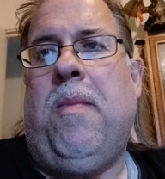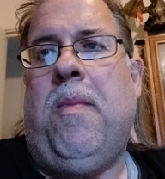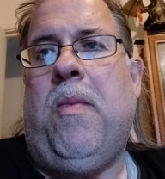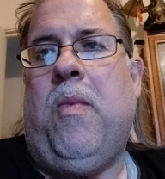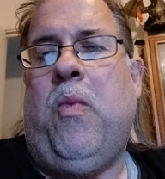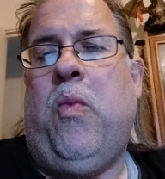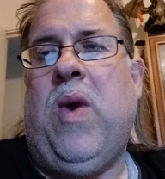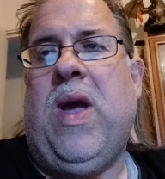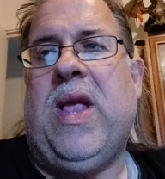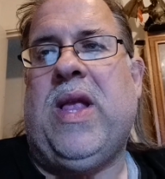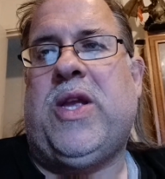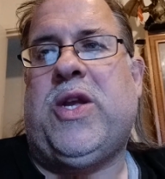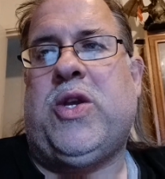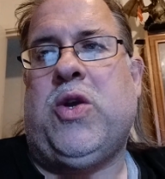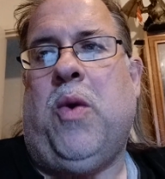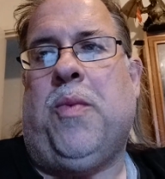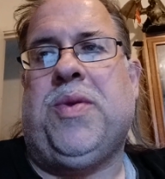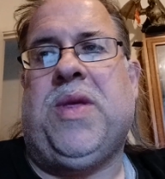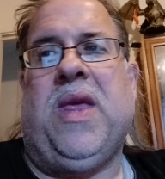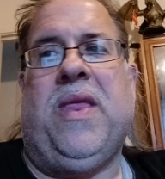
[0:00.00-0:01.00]
which
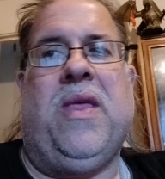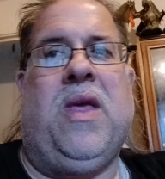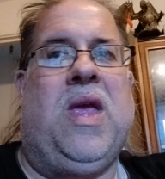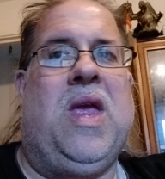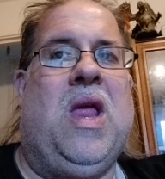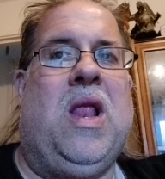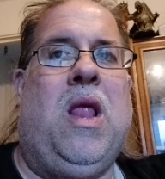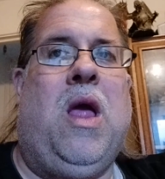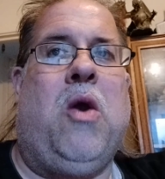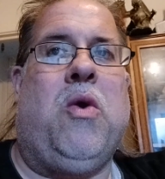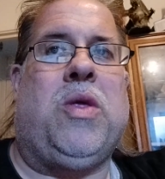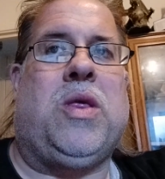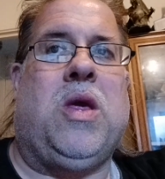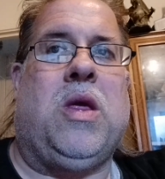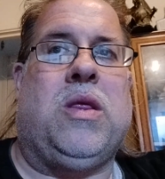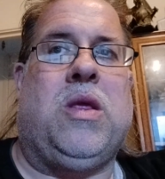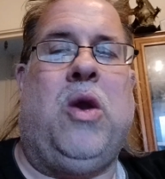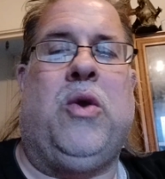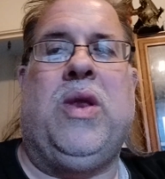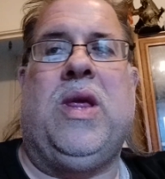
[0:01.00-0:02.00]
obviously the Adeptus
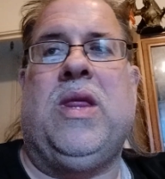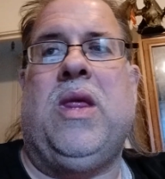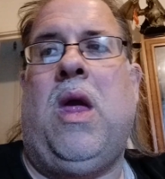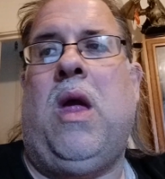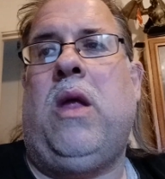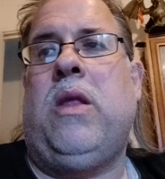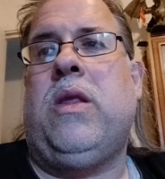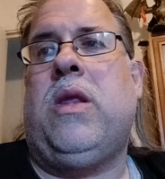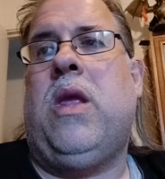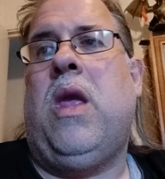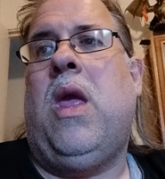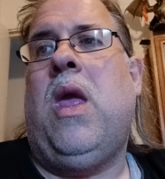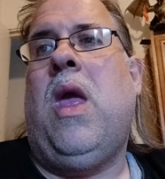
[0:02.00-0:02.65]
Custodes aren't.